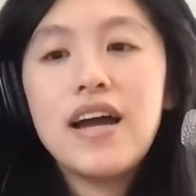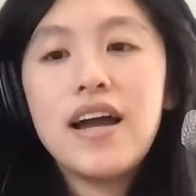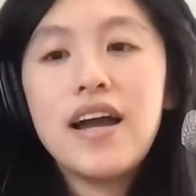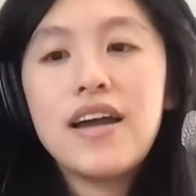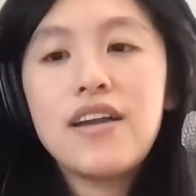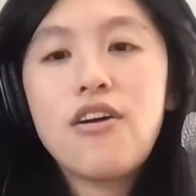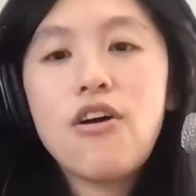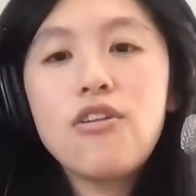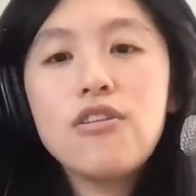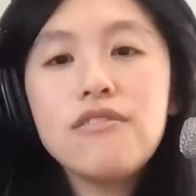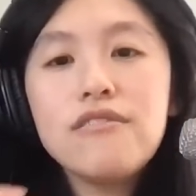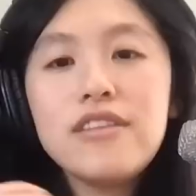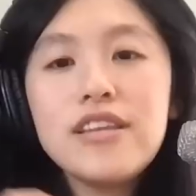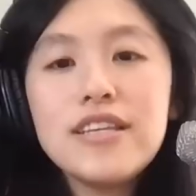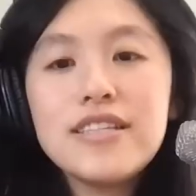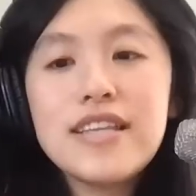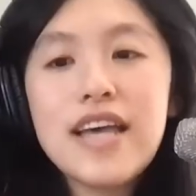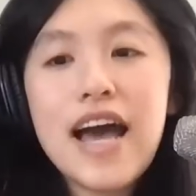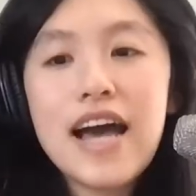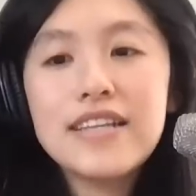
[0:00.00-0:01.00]
And all of
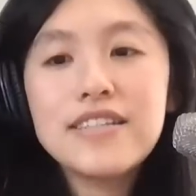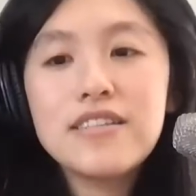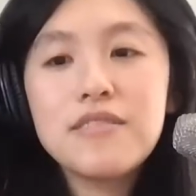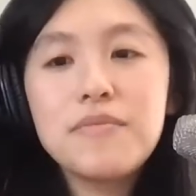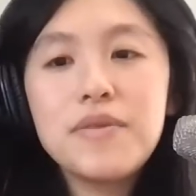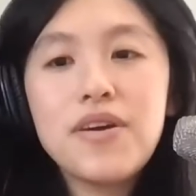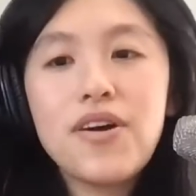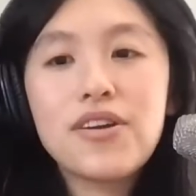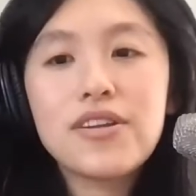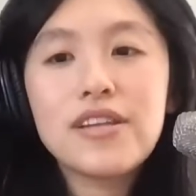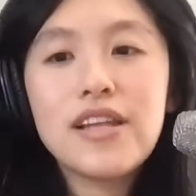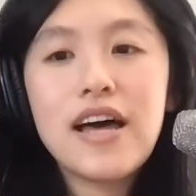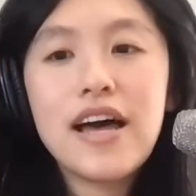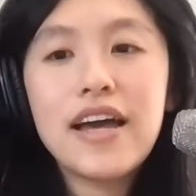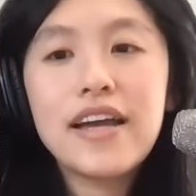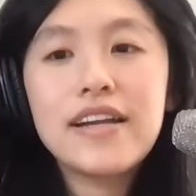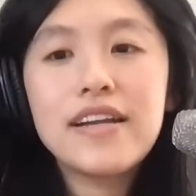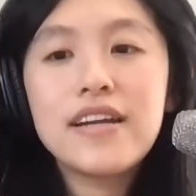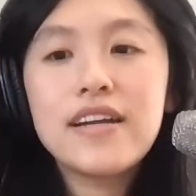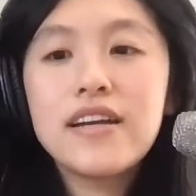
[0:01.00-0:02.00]
these has to be
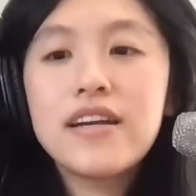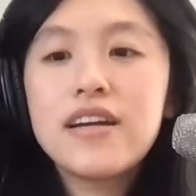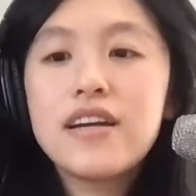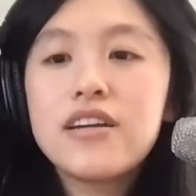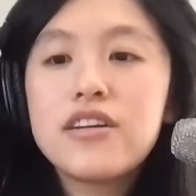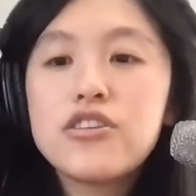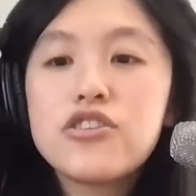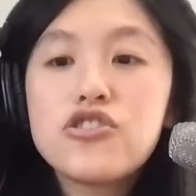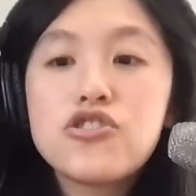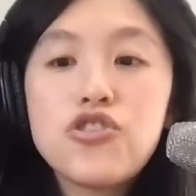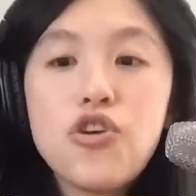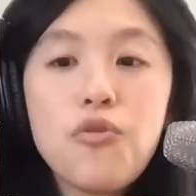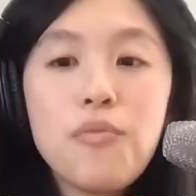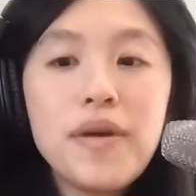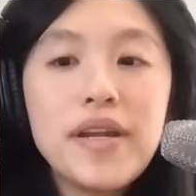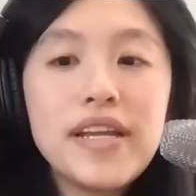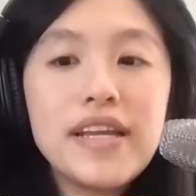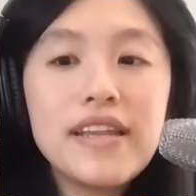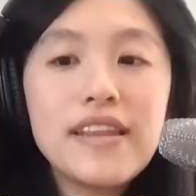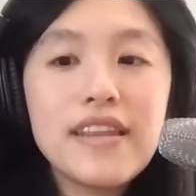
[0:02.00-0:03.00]
online. So
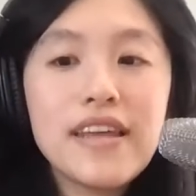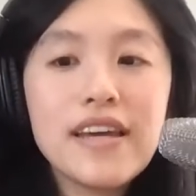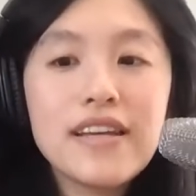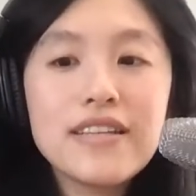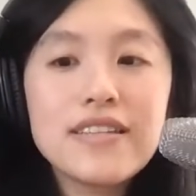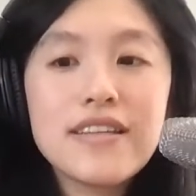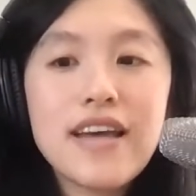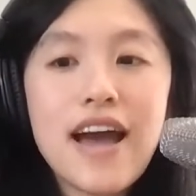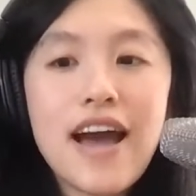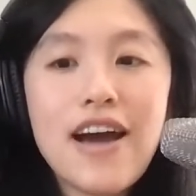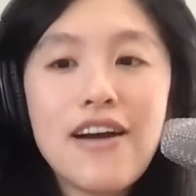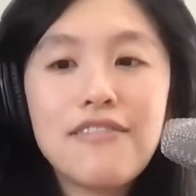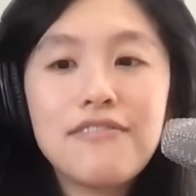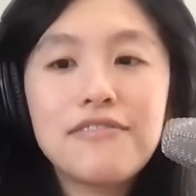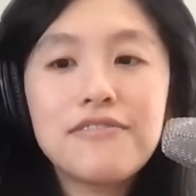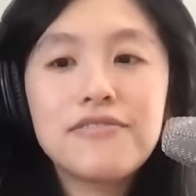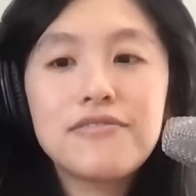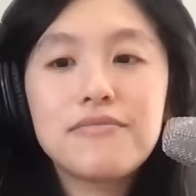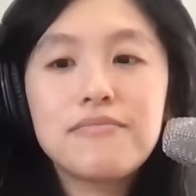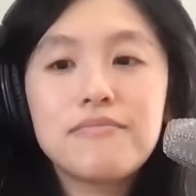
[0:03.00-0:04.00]
many things have
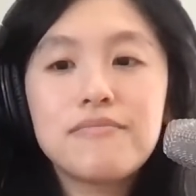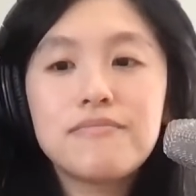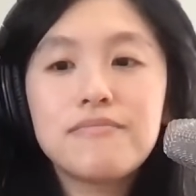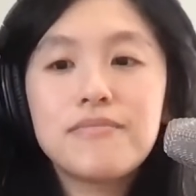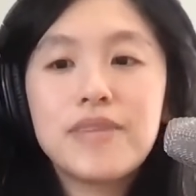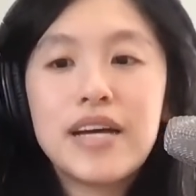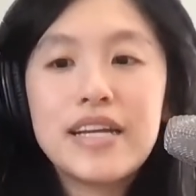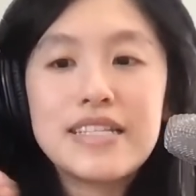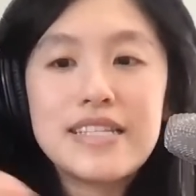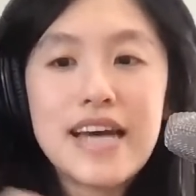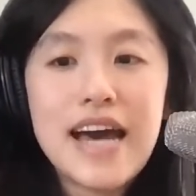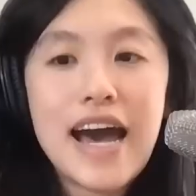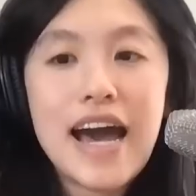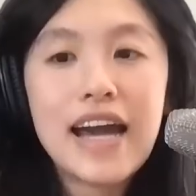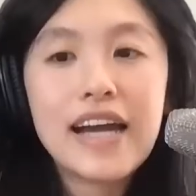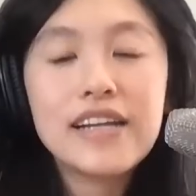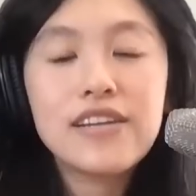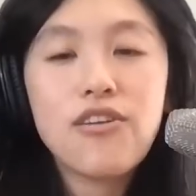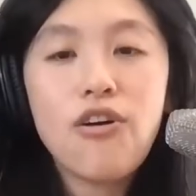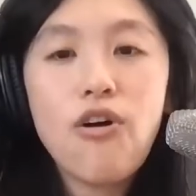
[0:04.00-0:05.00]

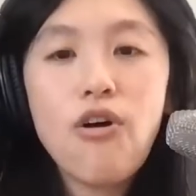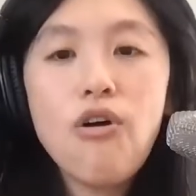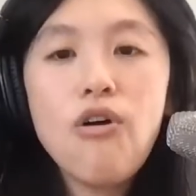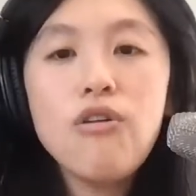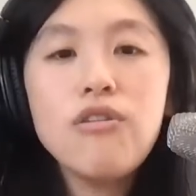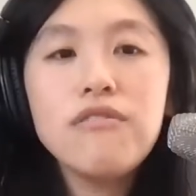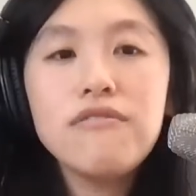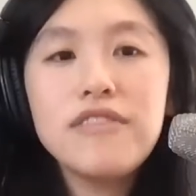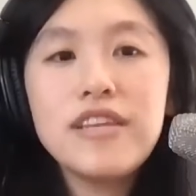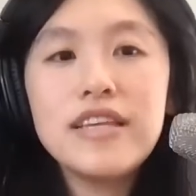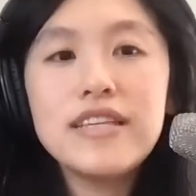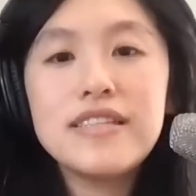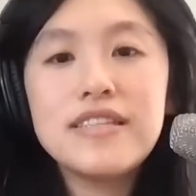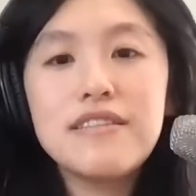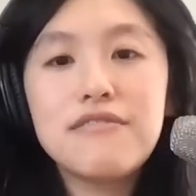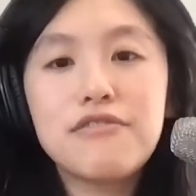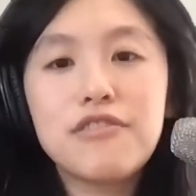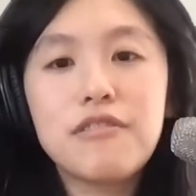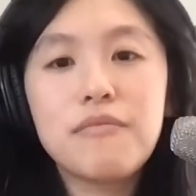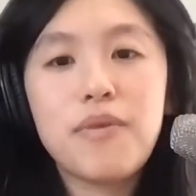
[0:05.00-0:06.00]
attacked all of these
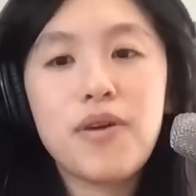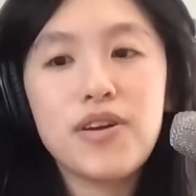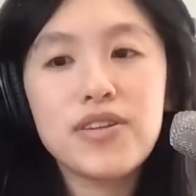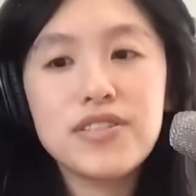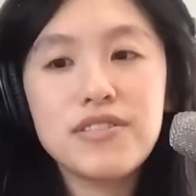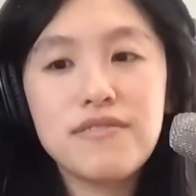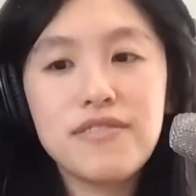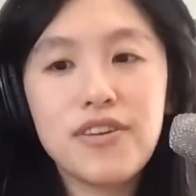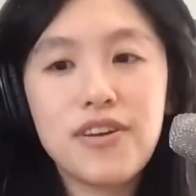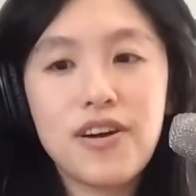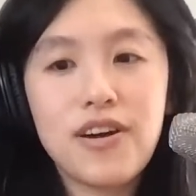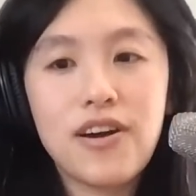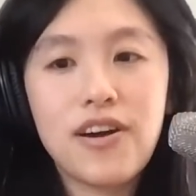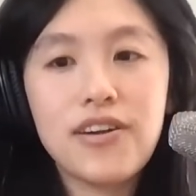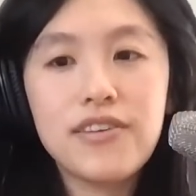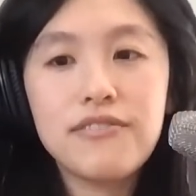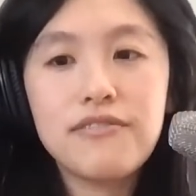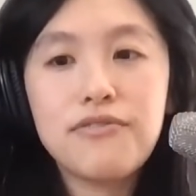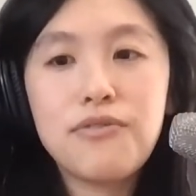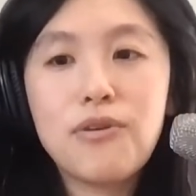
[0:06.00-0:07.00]
different parts of your
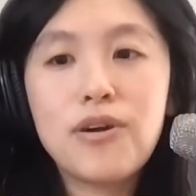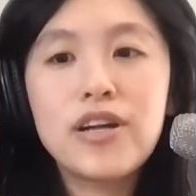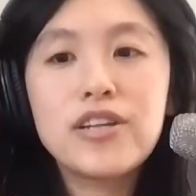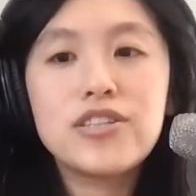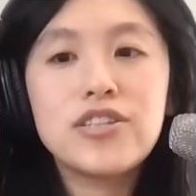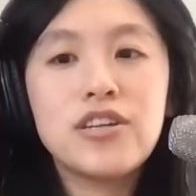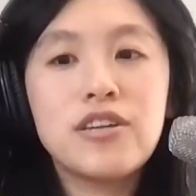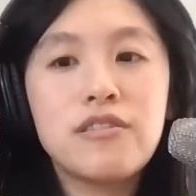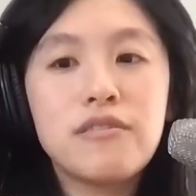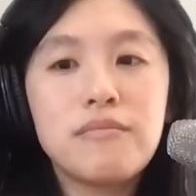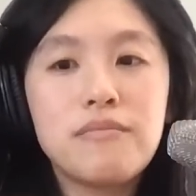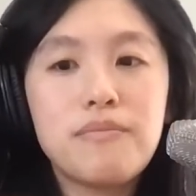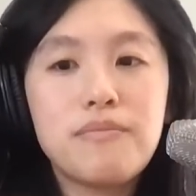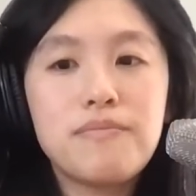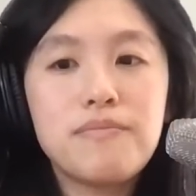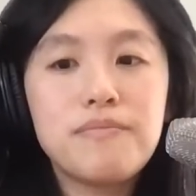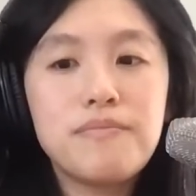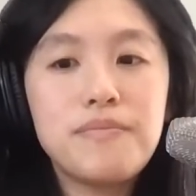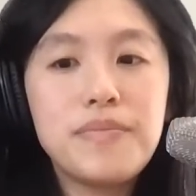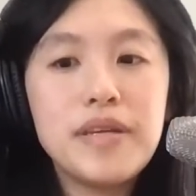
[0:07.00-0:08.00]
heart for it to
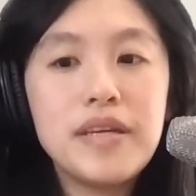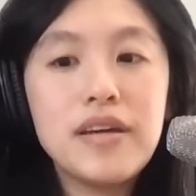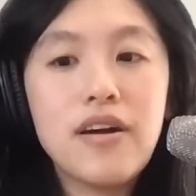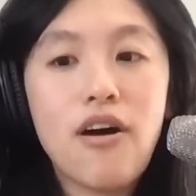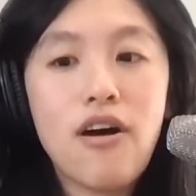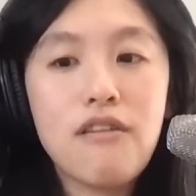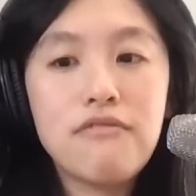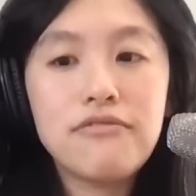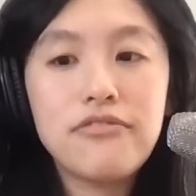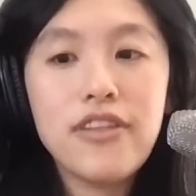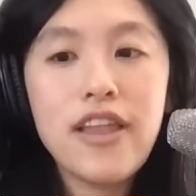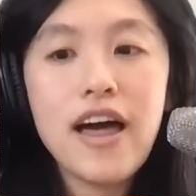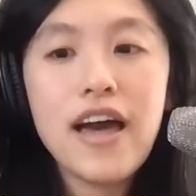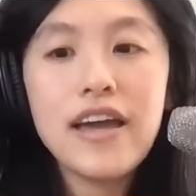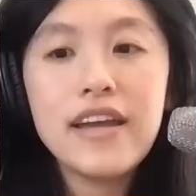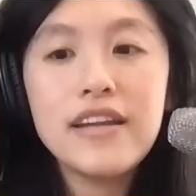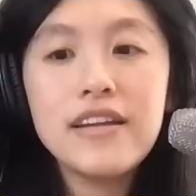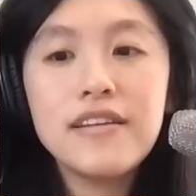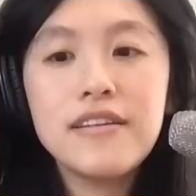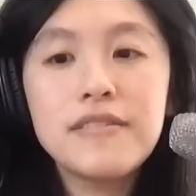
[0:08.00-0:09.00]
be
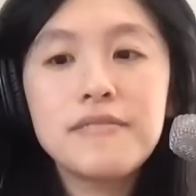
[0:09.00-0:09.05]
offline.